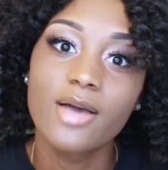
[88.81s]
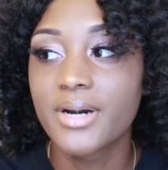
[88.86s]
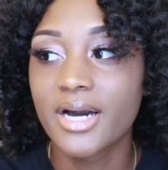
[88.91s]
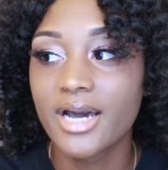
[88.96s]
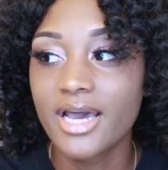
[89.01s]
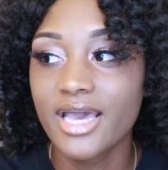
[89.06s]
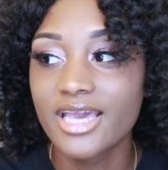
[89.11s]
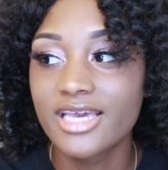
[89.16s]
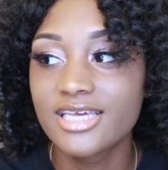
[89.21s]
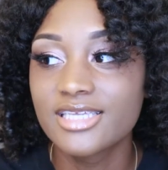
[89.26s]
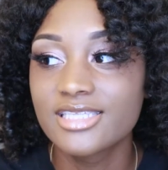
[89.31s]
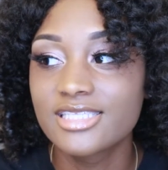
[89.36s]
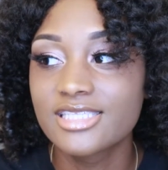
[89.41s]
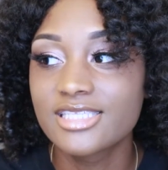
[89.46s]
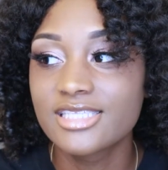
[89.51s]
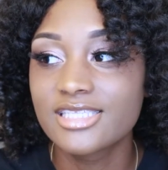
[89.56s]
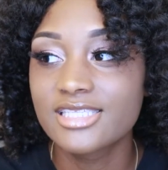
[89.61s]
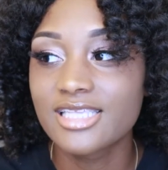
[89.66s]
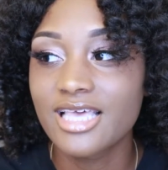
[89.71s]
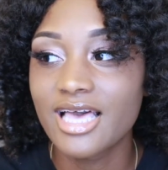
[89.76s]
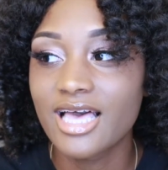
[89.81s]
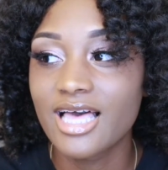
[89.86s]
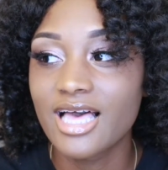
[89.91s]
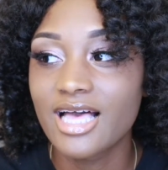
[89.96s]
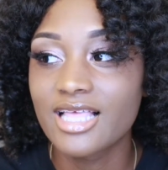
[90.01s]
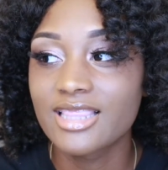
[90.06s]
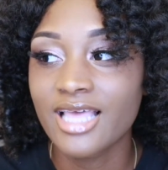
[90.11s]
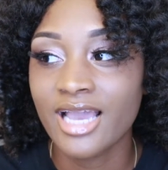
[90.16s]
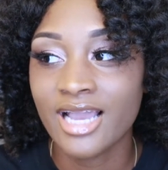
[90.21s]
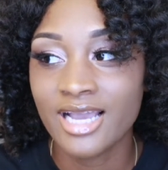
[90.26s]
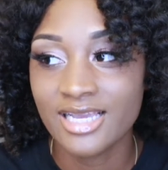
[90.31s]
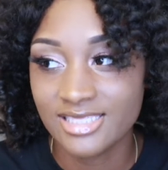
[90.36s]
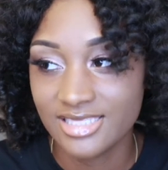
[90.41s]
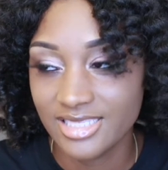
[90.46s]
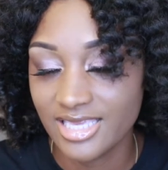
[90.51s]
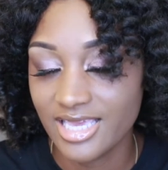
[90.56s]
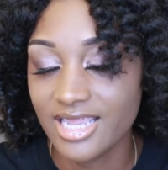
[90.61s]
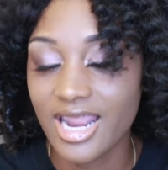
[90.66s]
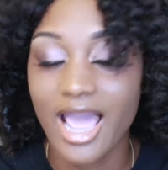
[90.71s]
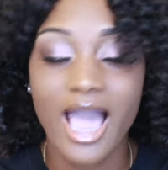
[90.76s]
But like I
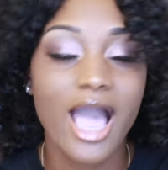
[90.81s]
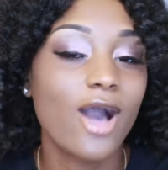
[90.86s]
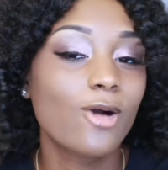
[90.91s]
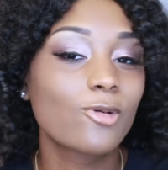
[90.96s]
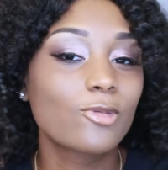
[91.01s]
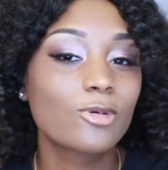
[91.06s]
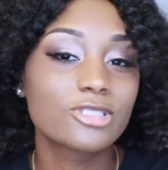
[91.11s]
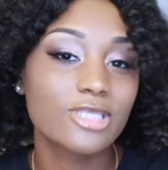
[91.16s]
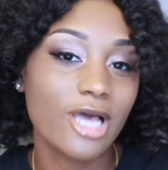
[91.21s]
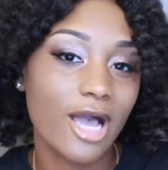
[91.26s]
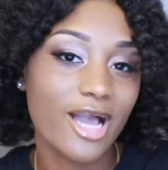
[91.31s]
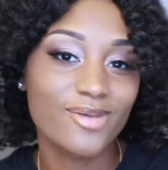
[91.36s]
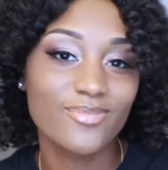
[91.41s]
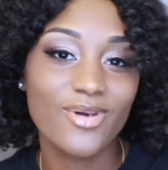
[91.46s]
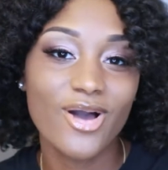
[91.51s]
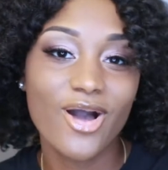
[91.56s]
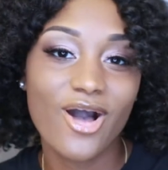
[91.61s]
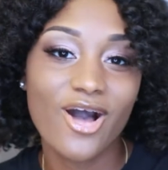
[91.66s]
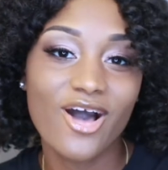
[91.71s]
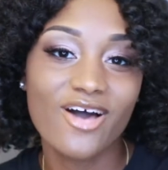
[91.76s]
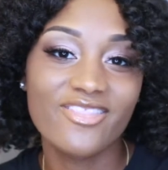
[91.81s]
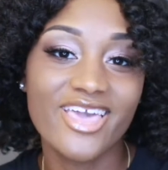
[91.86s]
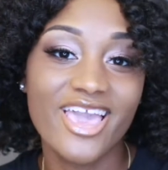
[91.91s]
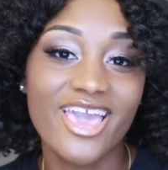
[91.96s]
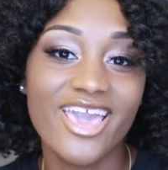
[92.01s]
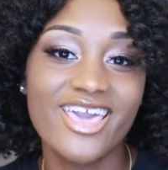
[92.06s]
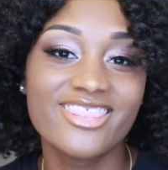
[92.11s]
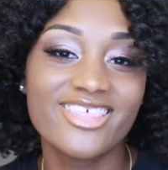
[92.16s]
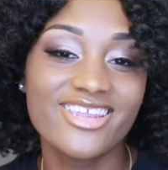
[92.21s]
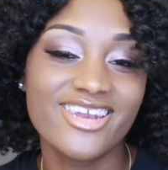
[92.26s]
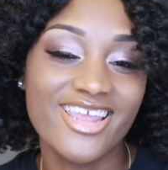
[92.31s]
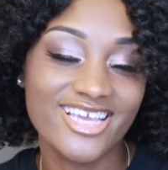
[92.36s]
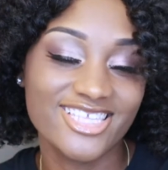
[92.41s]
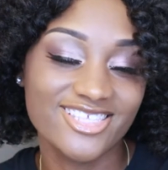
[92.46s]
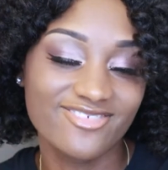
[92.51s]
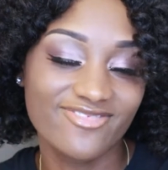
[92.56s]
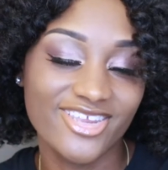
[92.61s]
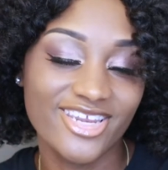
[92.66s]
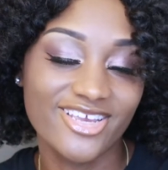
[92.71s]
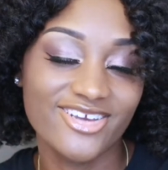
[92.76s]
said, I will talk about all that in the
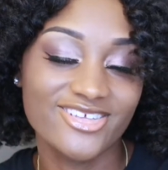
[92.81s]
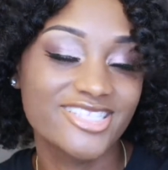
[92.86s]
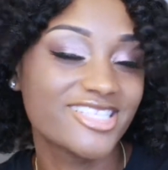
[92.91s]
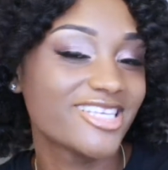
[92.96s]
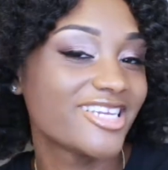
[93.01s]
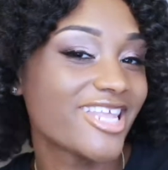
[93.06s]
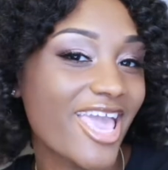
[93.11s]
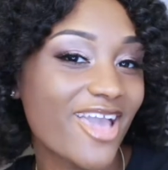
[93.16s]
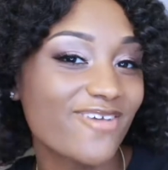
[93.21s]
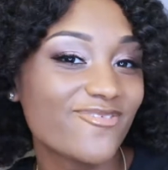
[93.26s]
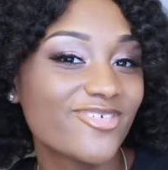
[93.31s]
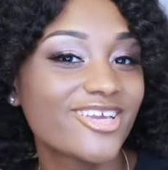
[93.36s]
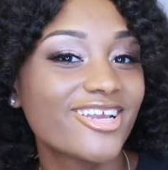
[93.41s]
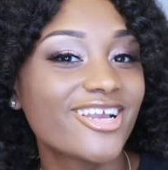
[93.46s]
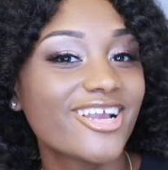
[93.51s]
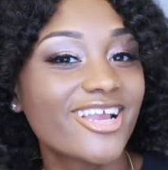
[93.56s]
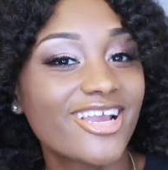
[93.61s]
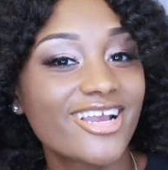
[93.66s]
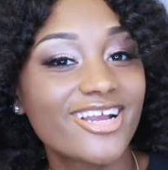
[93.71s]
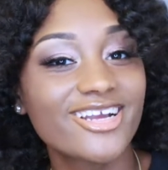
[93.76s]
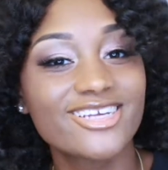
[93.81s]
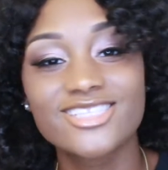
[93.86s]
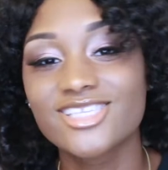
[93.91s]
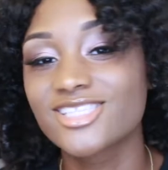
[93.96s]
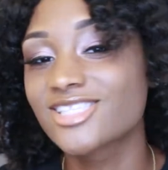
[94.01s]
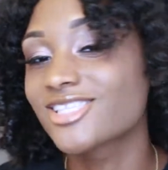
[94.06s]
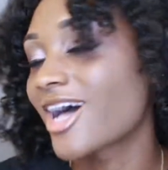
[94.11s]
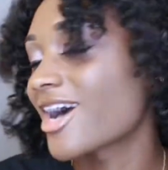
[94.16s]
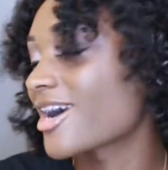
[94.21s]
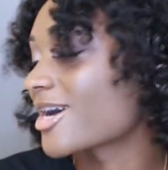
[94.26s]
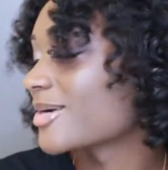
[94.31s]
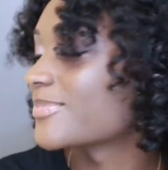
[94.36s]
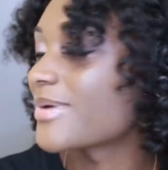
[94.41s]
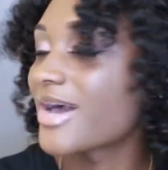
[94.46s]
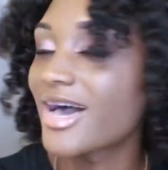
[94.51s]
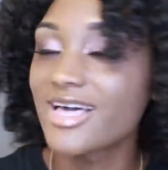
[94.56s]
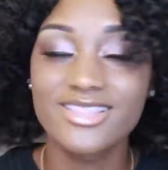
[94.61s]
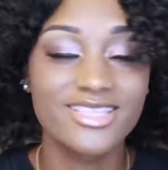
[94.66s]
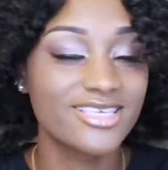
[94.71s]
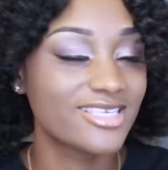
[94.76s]
next video. Today we are here to talk
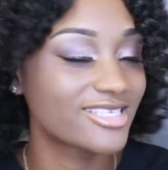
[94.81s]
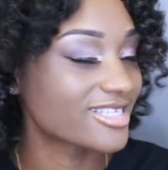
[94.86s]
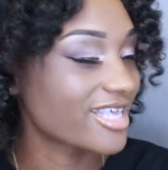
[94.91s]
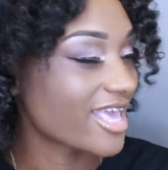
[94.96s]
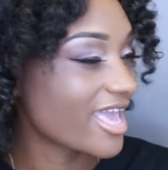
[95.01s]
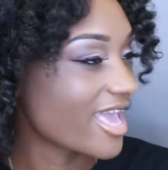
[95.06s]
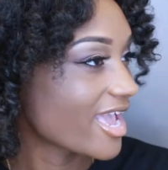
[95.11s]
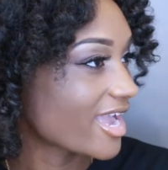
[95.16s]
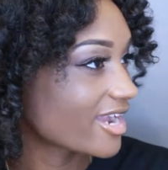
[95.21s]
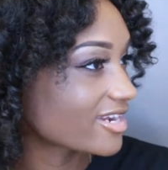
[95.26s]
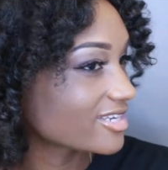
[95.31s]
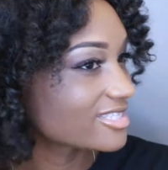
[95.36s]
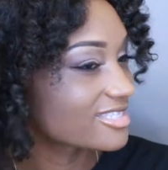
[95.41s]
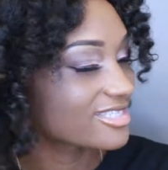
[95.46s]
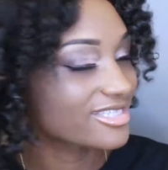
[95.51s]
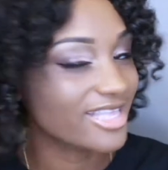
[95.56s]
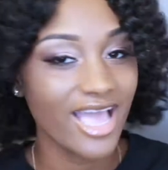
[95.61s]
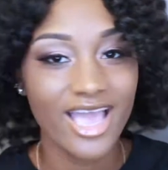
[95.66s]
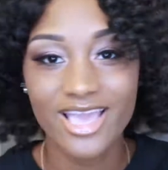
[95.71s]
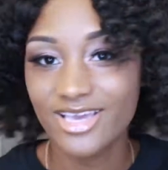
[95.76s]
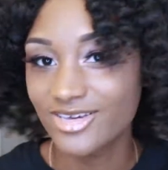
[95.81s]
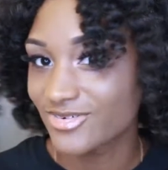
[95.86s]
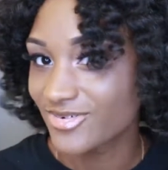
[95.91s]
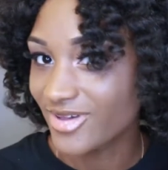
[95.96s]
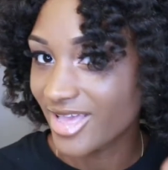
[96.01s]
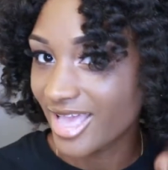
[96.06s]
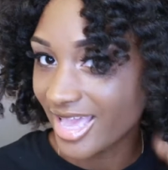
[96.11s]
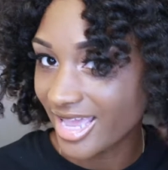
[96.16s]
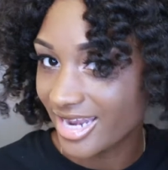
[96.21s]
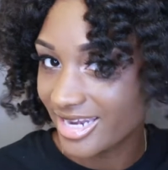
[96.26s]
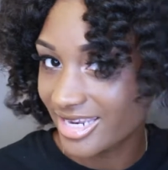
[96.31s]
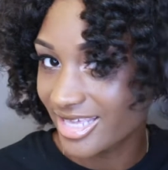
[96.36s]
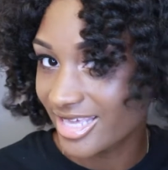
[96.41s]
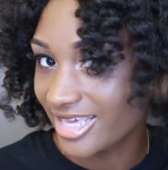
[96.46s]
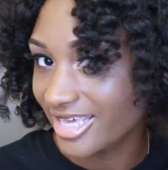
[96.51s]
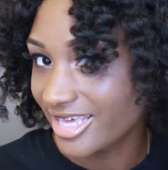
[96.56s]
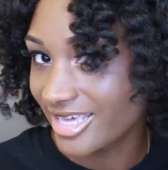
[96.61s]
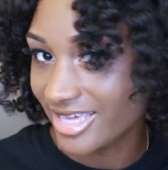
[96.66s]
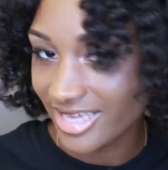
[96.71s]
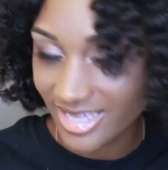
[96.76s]
about this hairstyle,
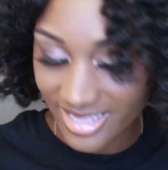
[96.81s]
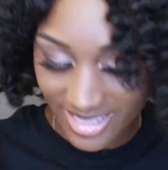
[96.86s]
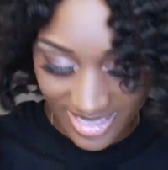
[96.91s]
honey.